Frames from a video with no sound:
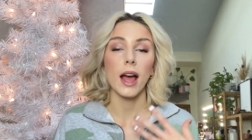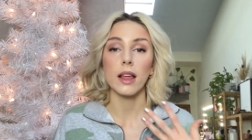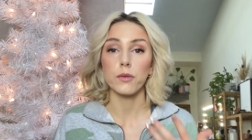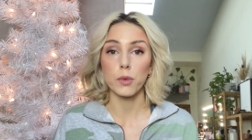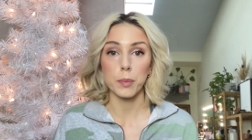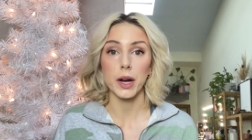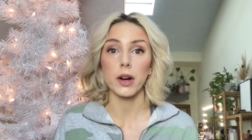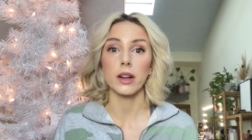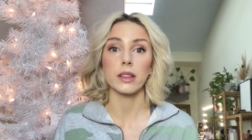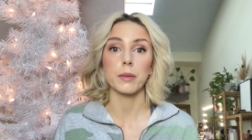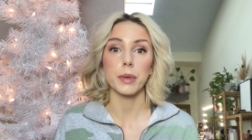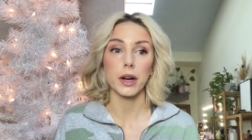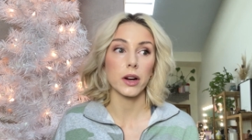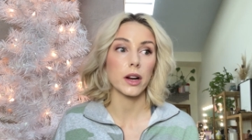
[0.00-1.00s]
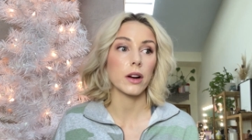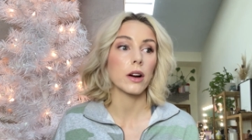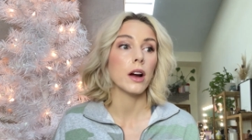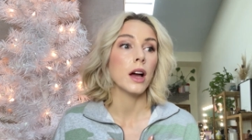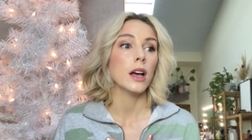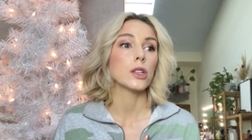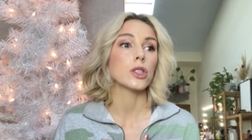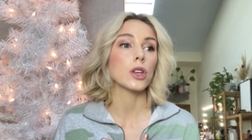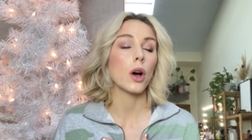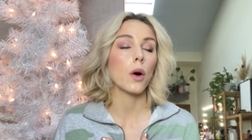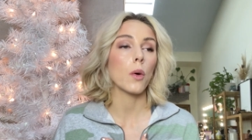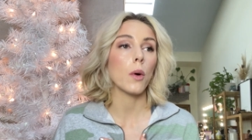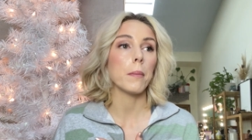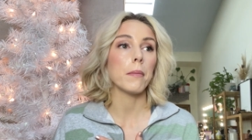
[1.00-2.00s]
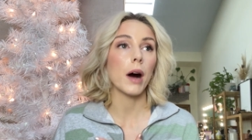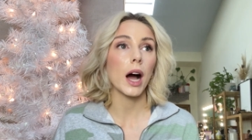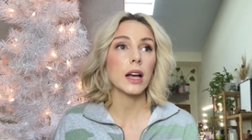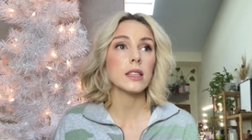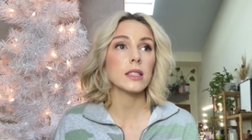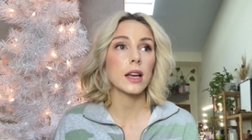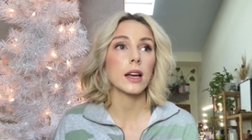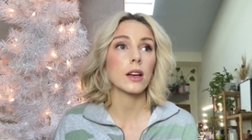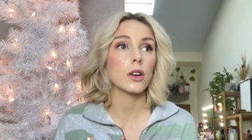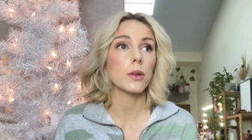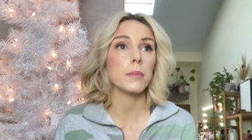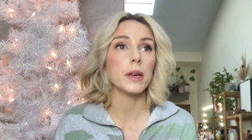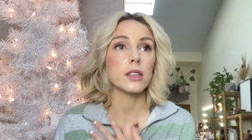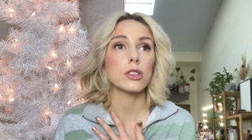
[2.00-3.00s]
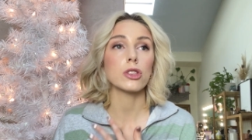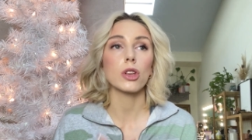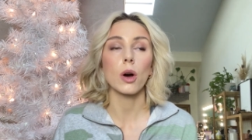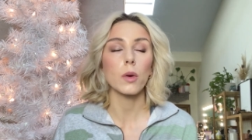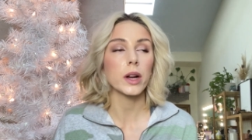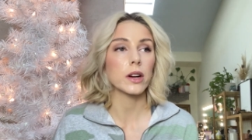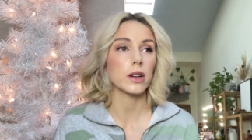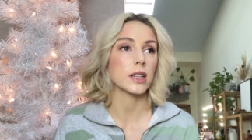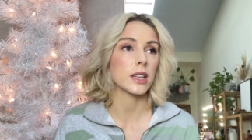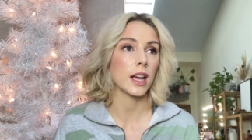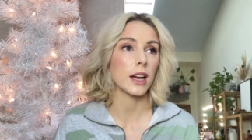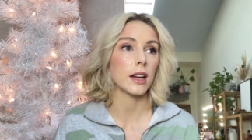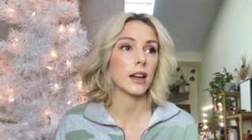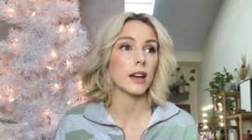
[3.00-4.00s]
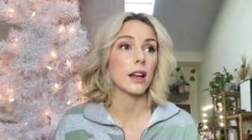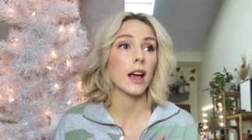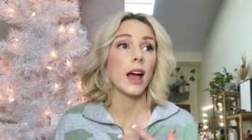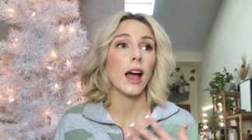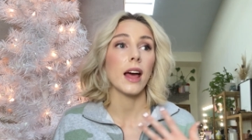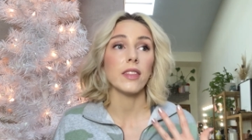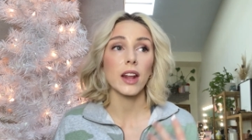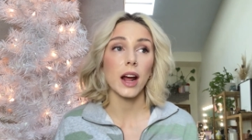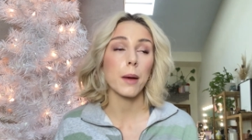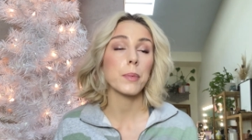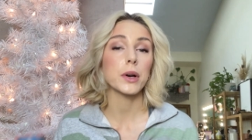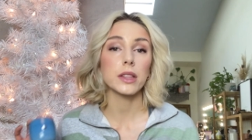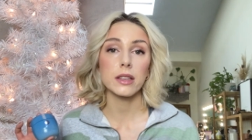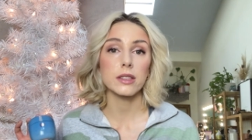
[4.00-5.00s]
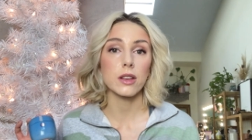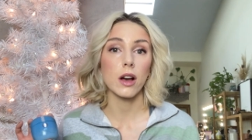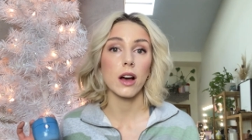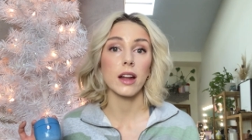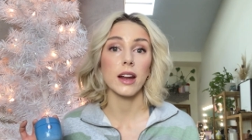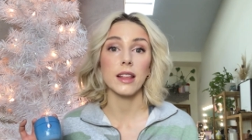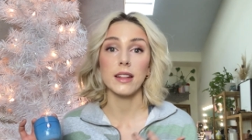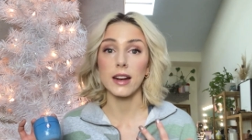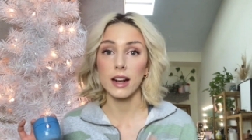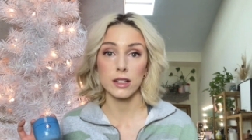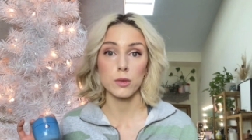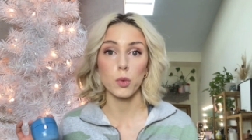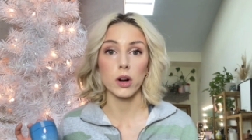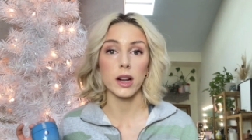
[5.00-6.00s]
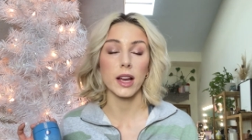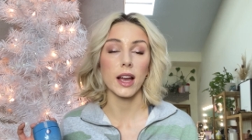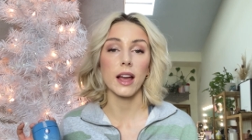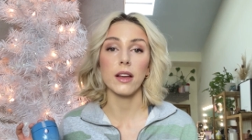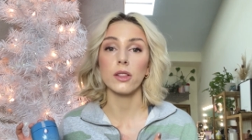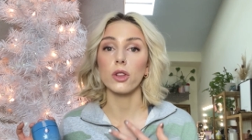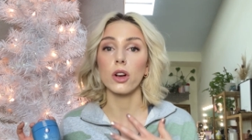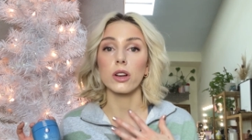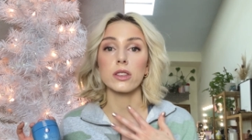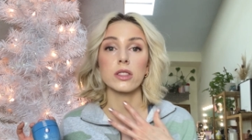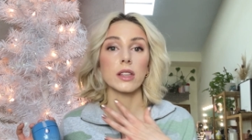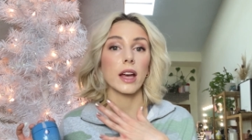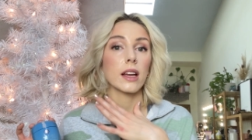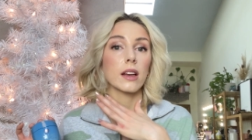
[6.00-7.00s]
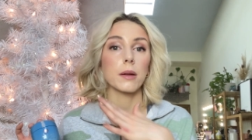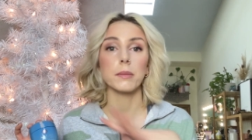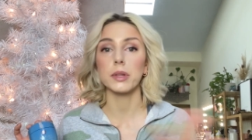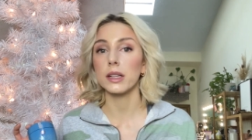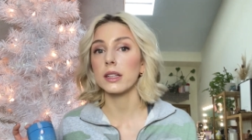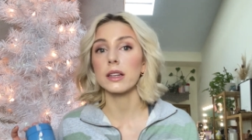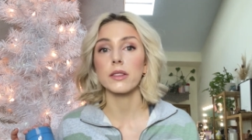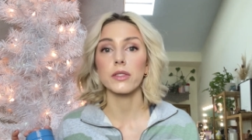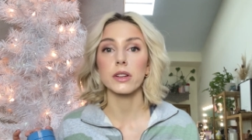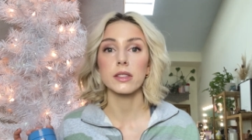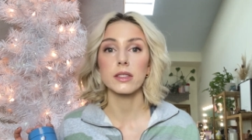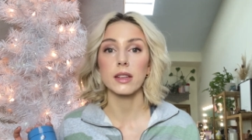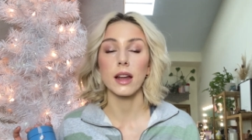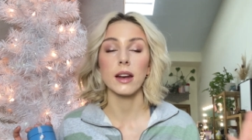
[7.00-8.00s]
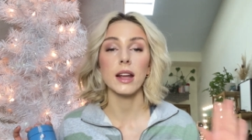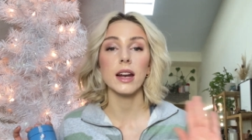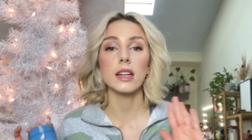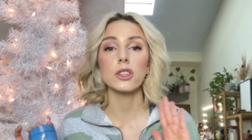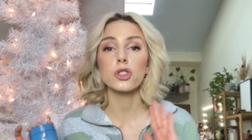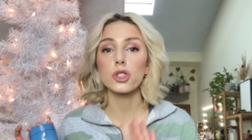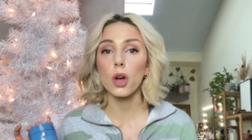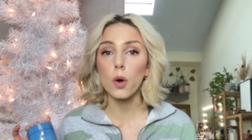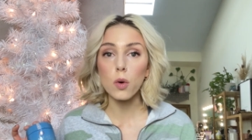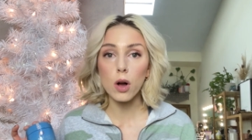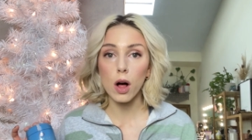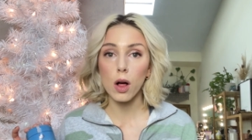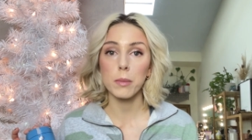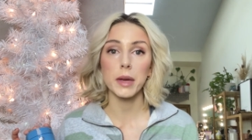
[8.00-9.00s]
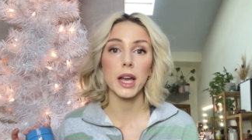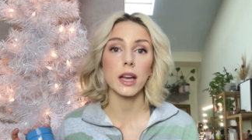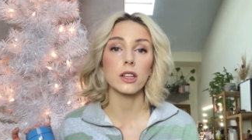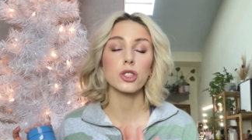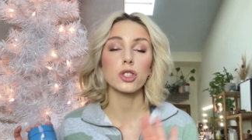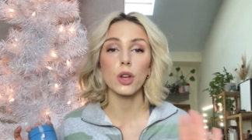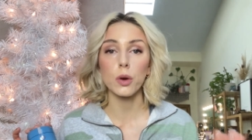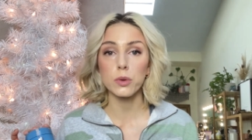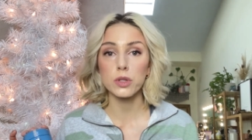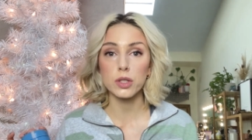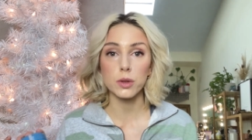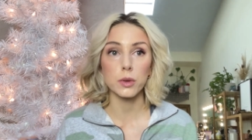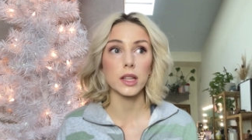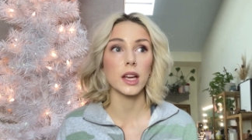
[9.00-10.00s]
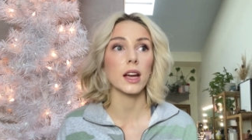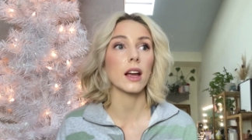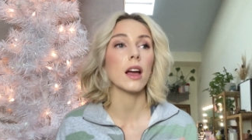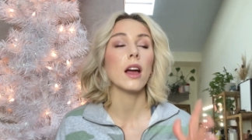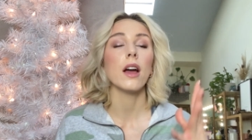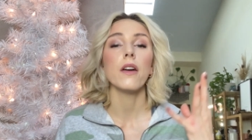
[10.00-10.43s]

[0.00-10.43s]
and repairing the barrier. So my skin could be so irritated, and then I put this on and the next morning it looks like completely different skin. It is so calming, so soothing,